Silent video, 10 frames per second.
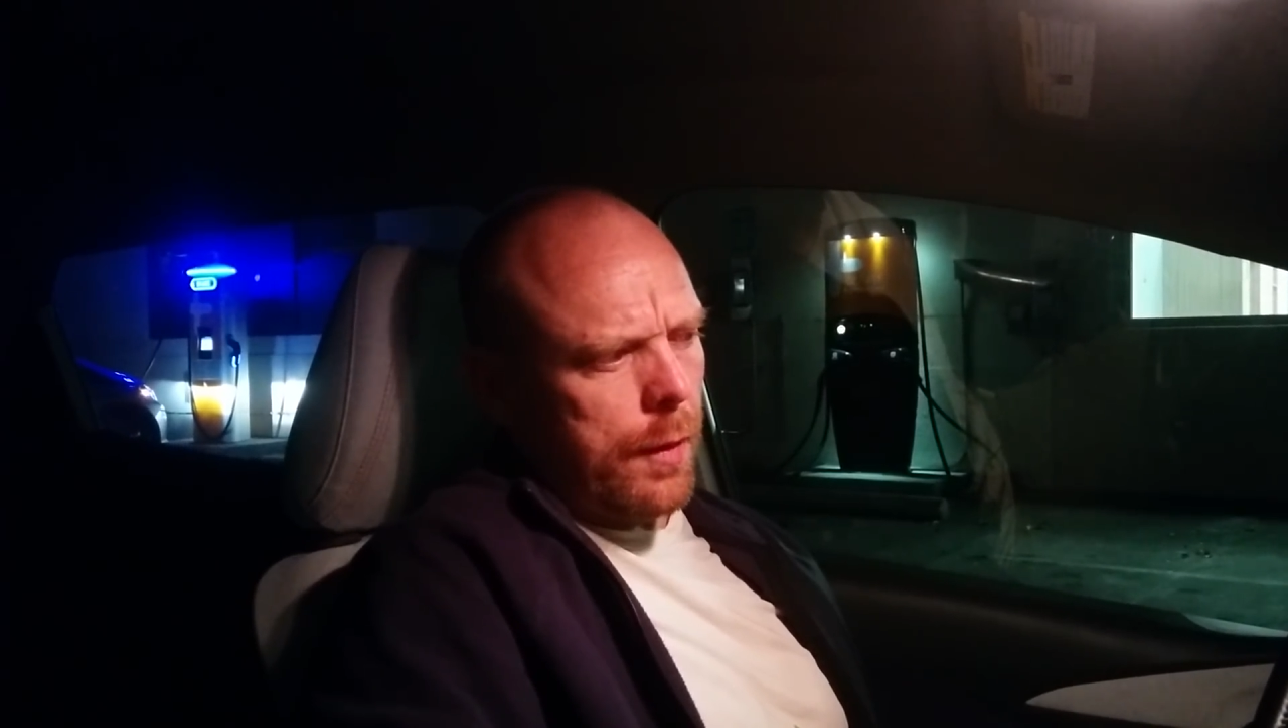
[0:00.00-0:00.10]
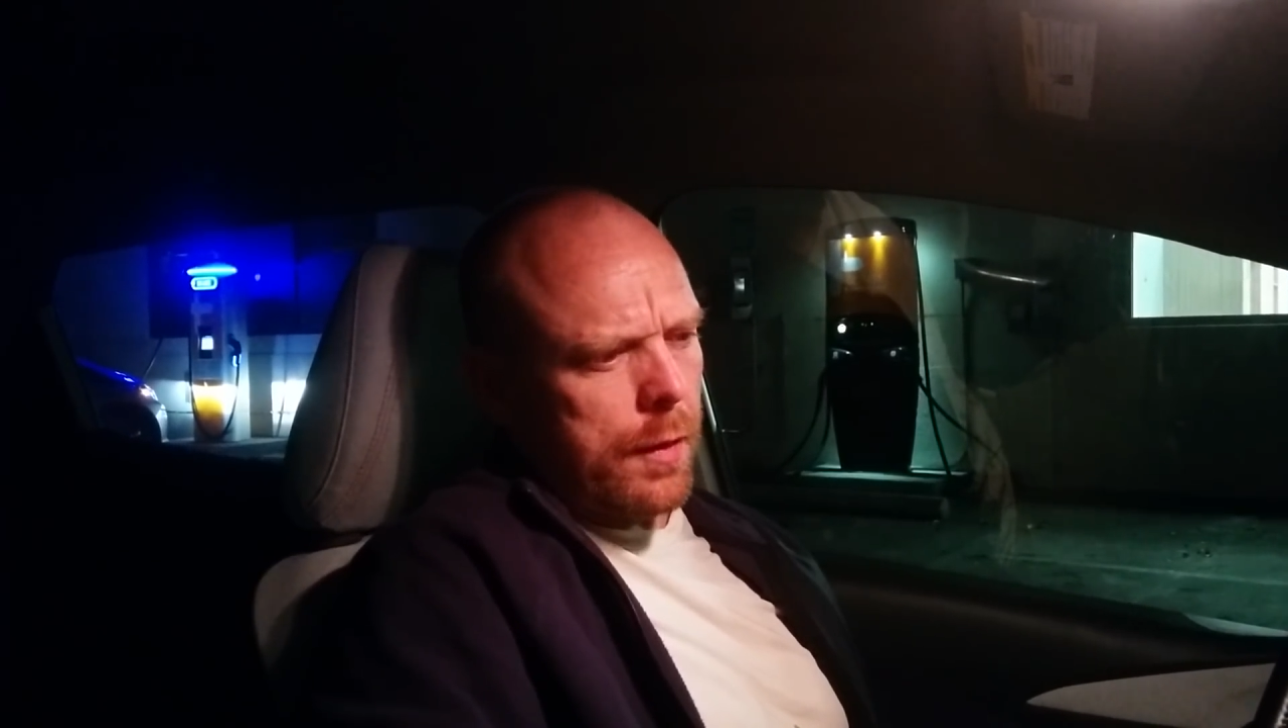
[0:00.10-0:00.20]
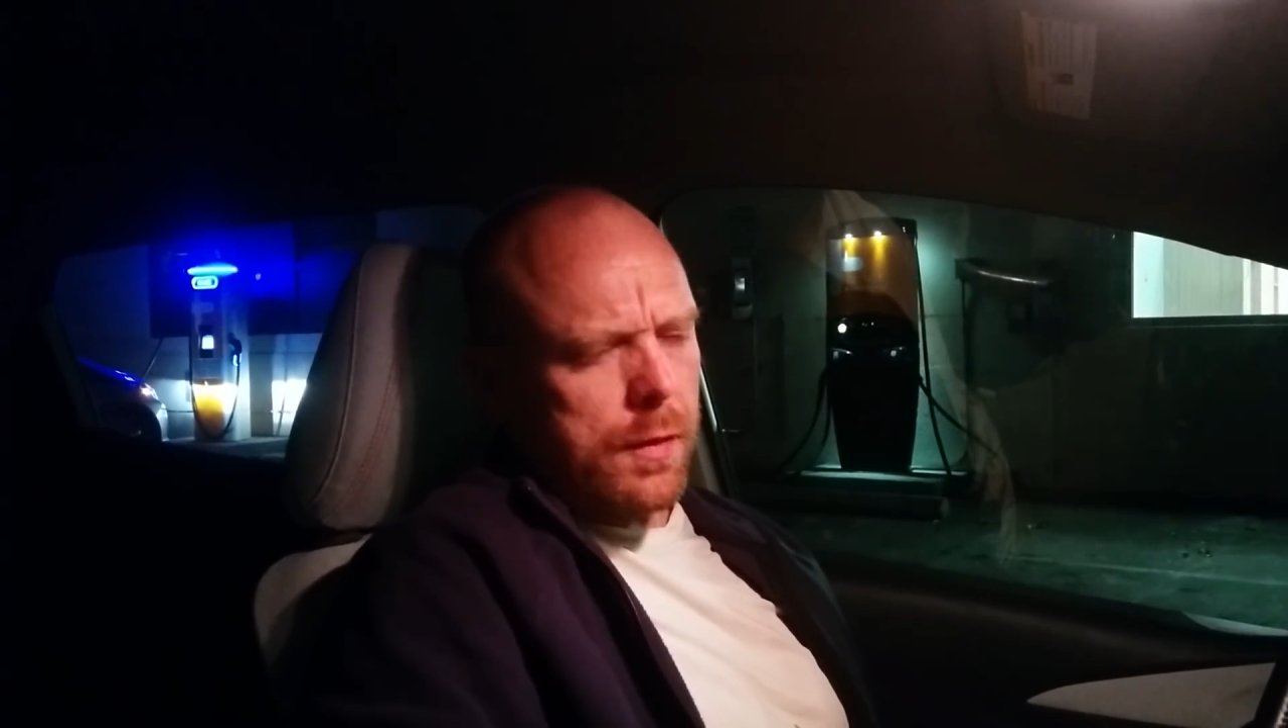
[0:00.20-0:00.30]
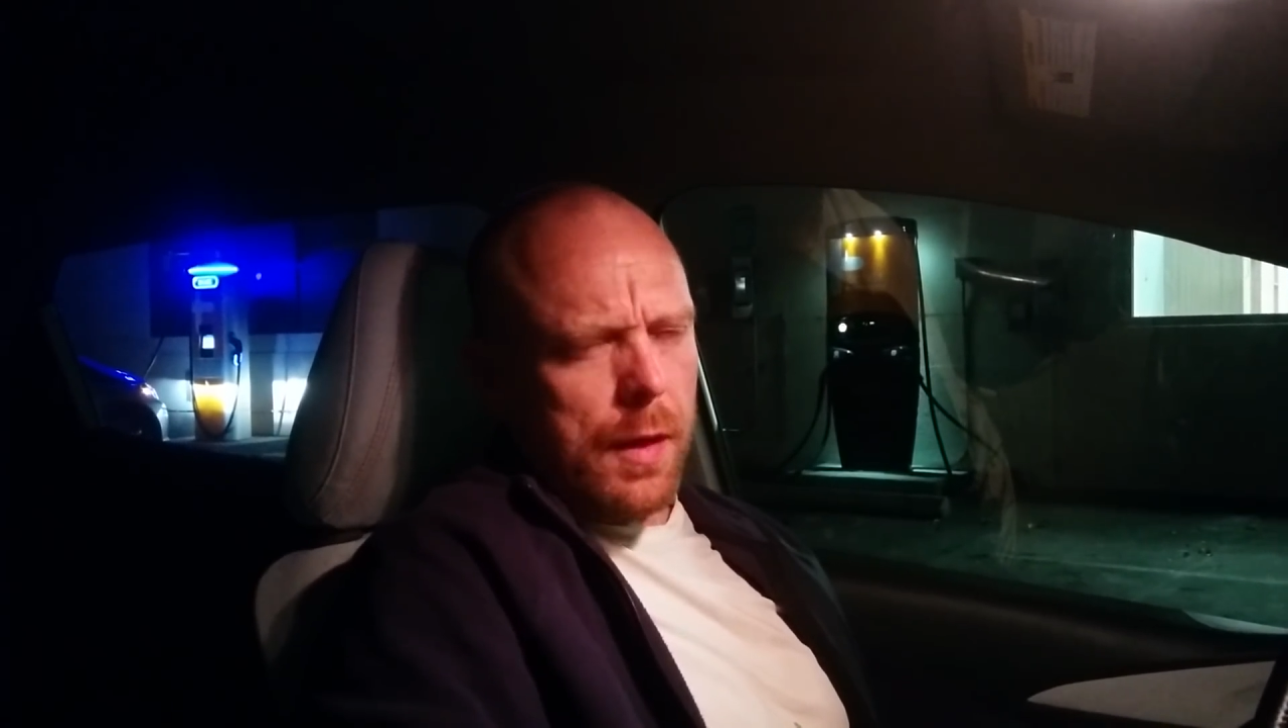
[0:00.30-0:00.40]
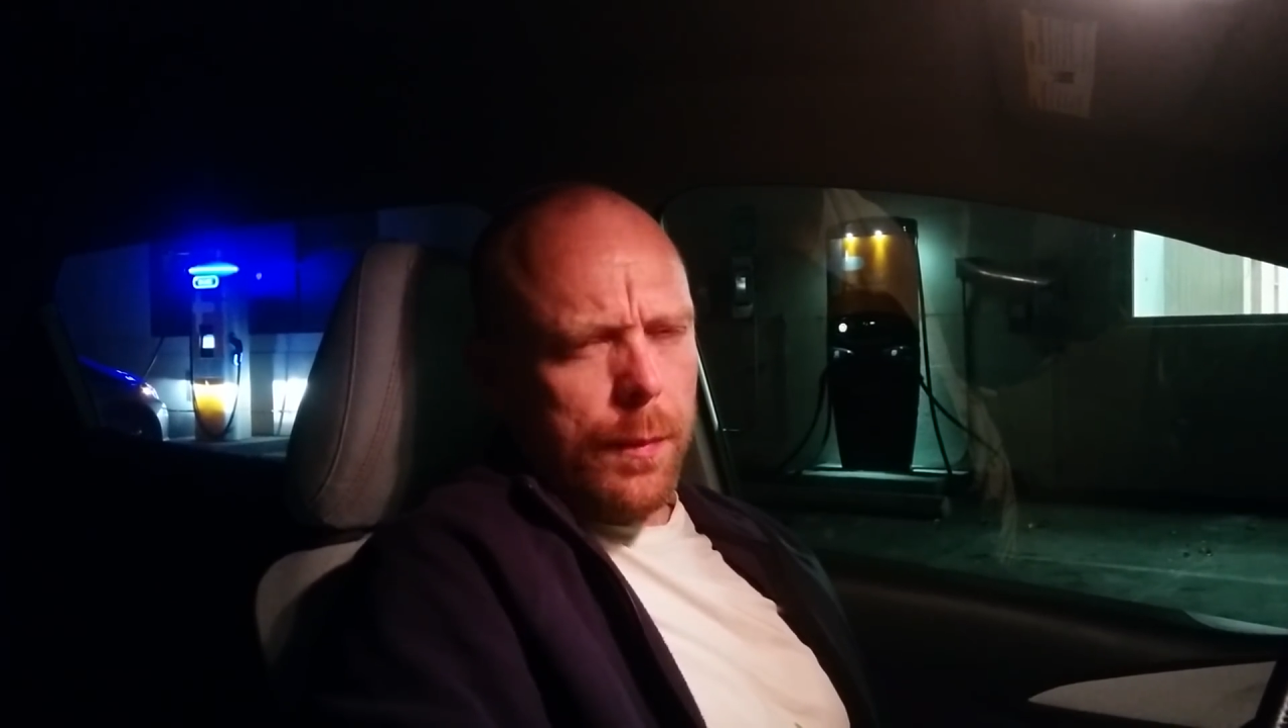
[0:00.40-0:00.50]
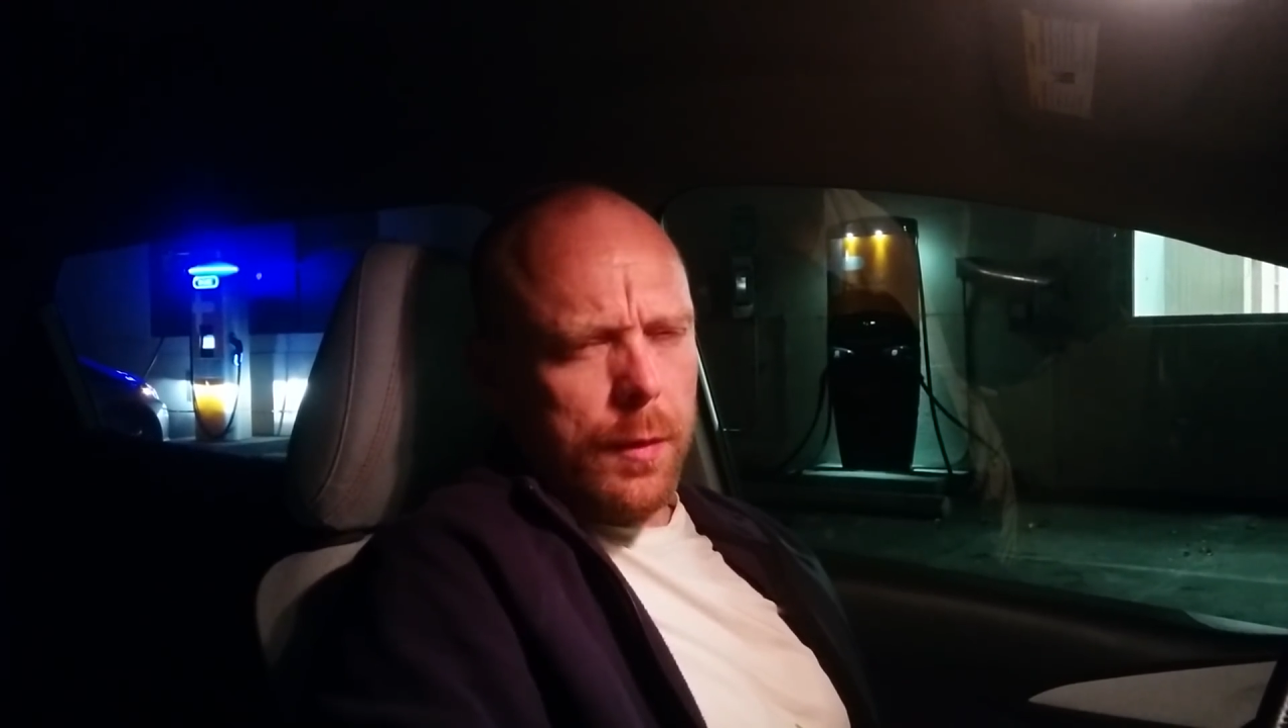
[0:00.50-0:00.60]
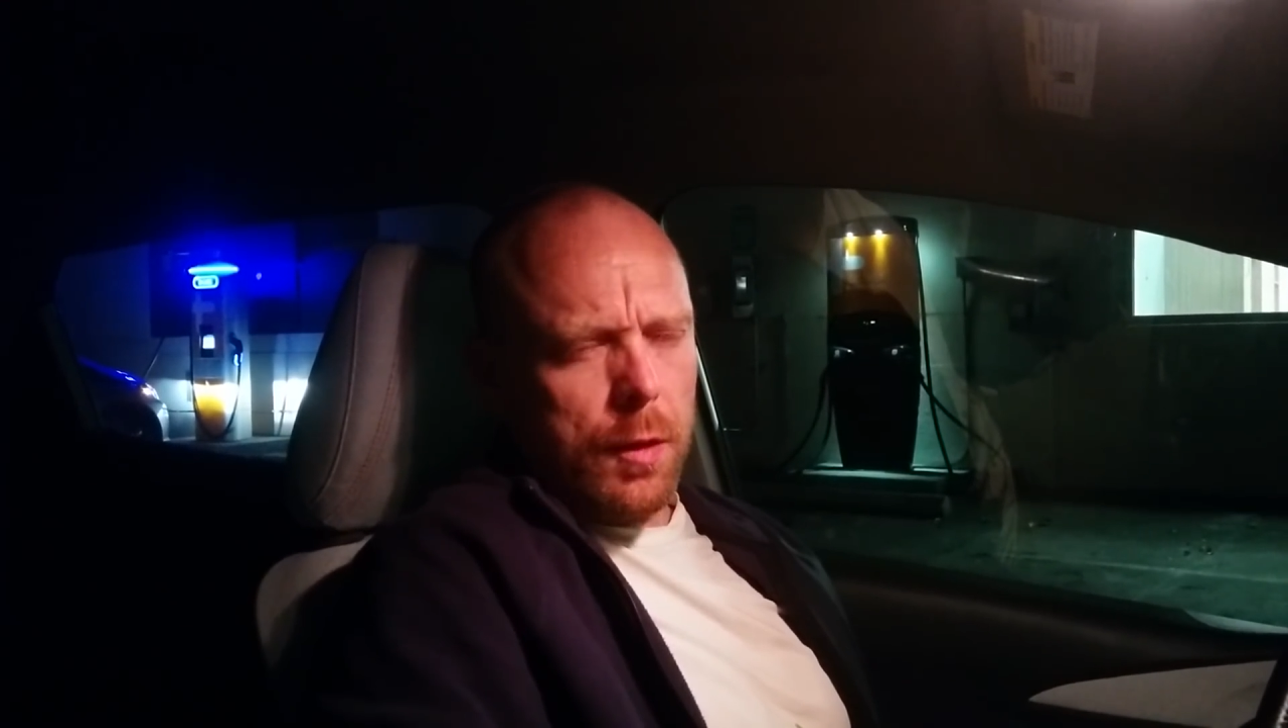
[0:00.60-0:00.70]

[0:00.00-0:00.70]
of the step